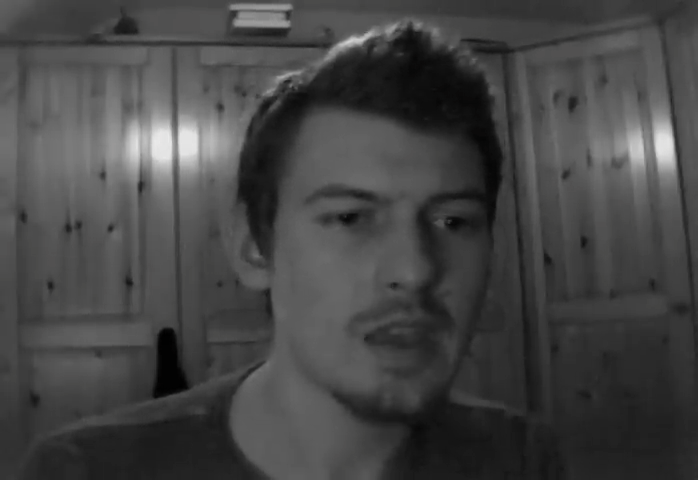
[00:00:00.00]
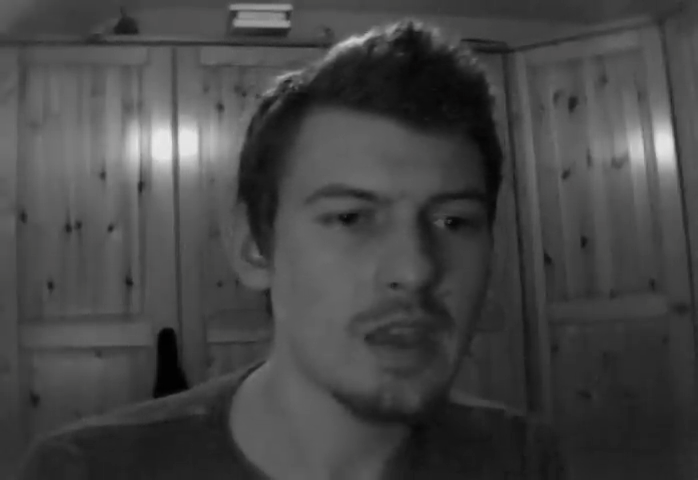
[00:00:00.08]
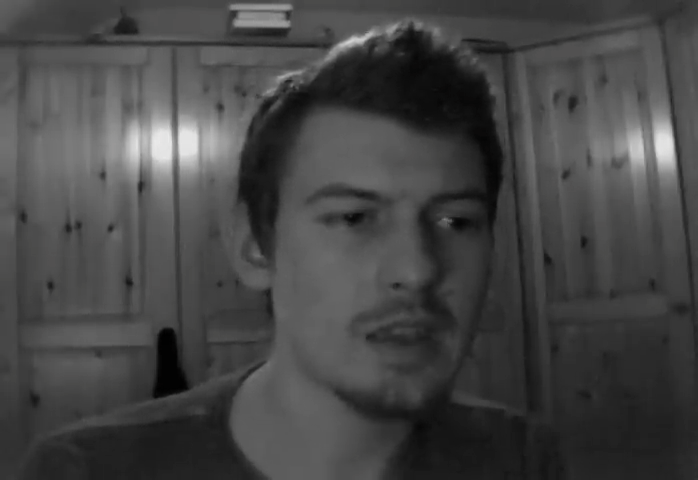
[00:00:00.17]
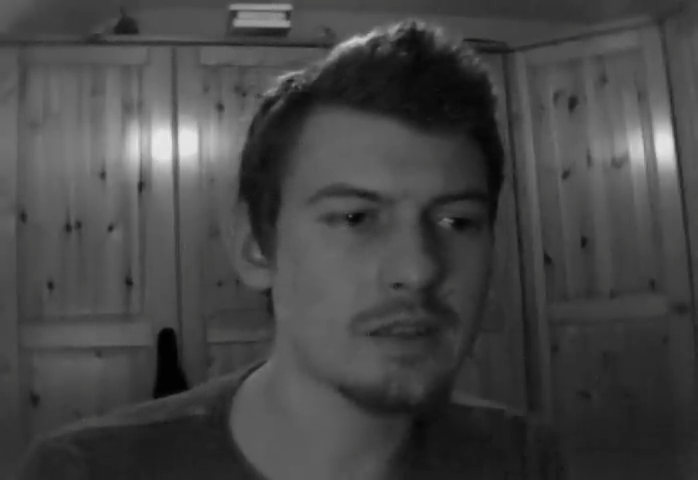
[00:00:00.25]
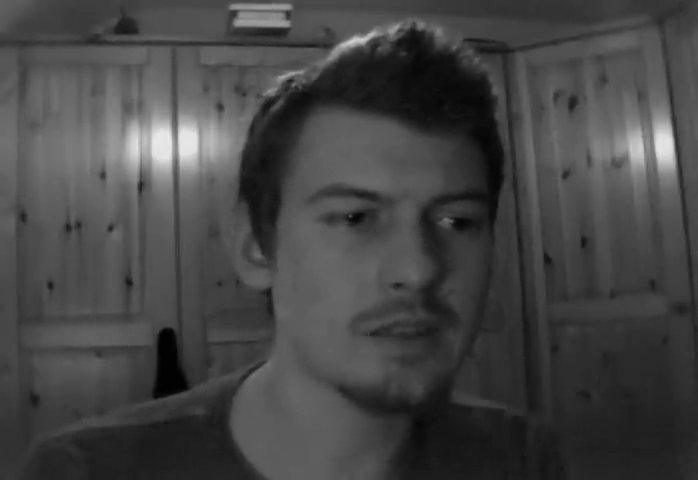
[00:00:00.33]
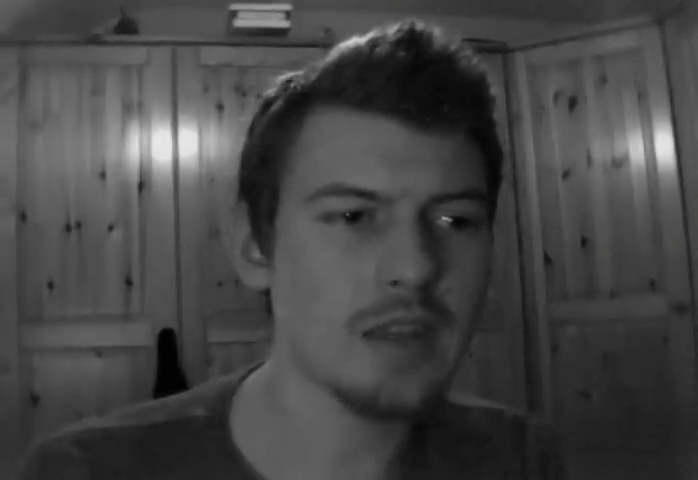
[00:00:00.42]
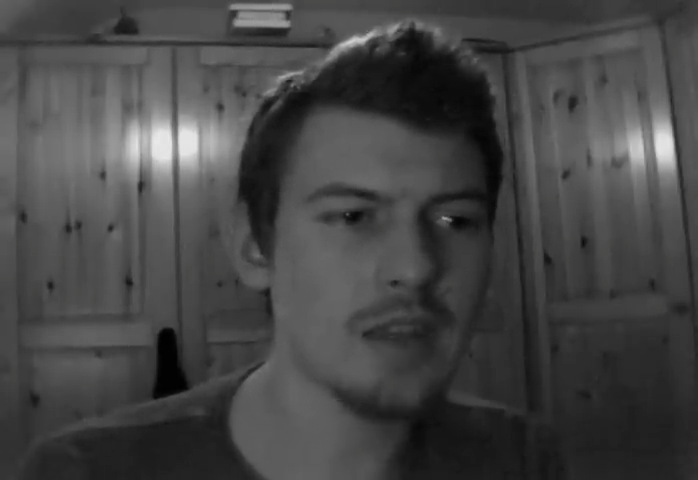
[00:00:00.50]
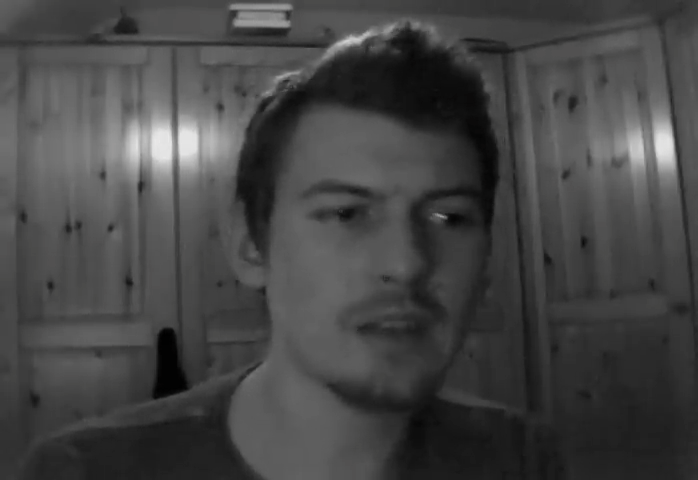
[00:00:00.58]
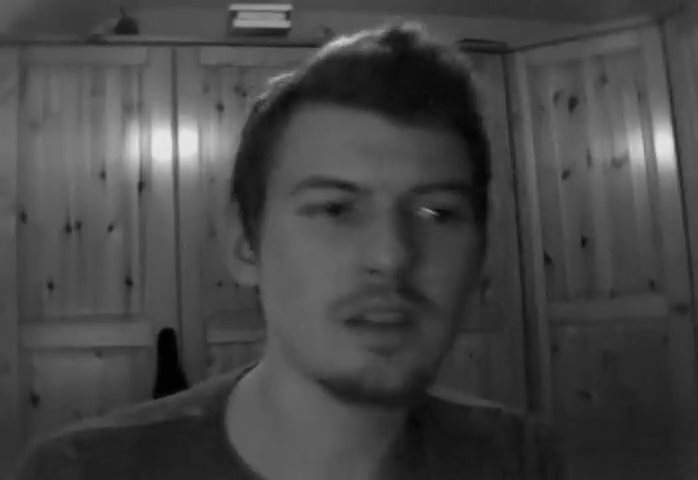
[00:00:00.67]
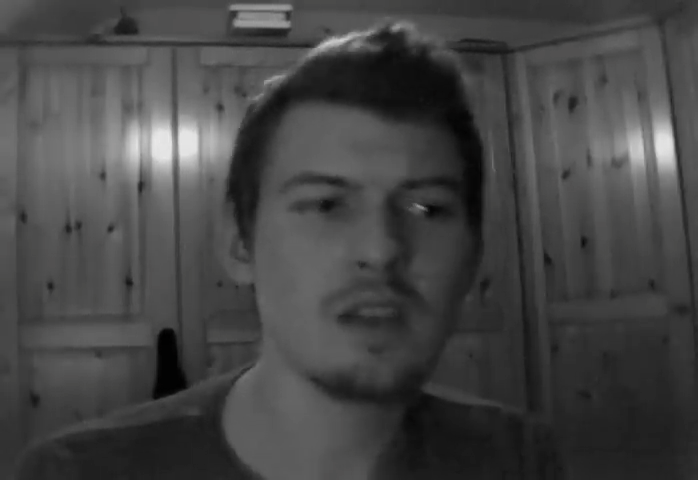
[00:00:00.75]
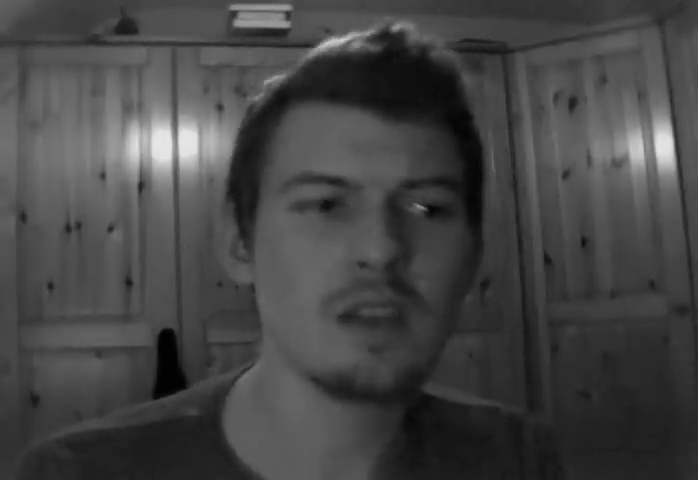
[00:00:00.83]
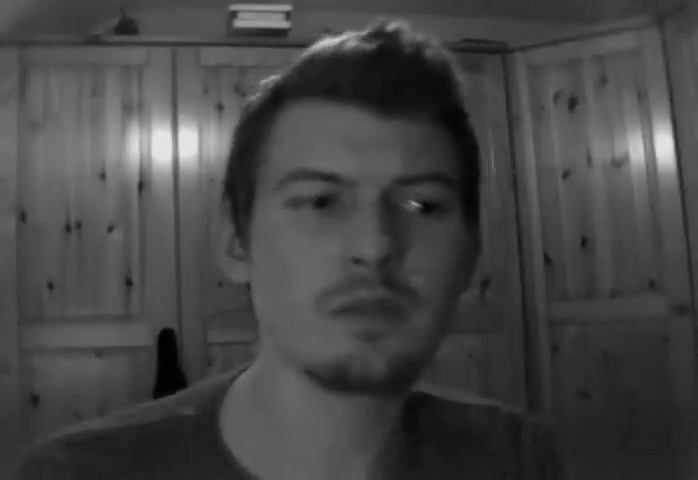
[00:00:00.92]
is
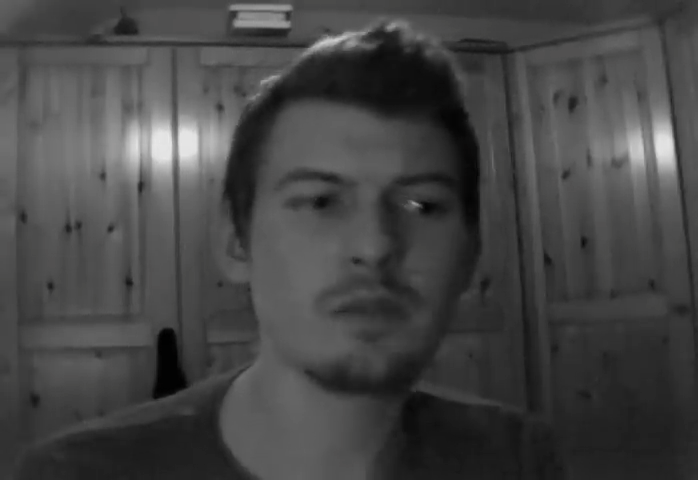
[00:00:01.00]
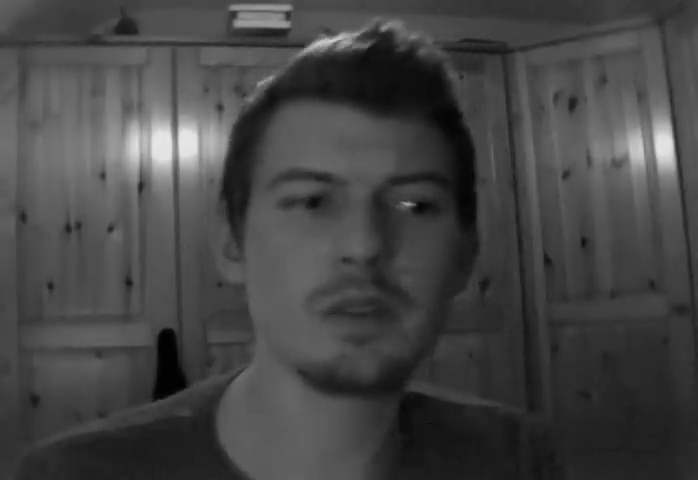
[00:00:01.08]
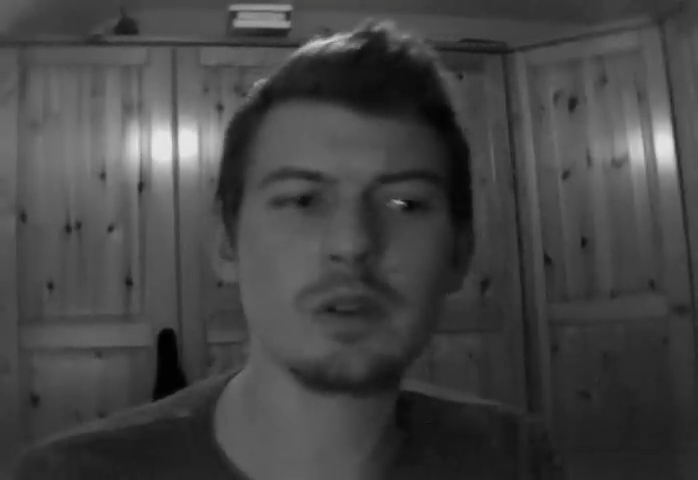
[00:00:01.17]
done for the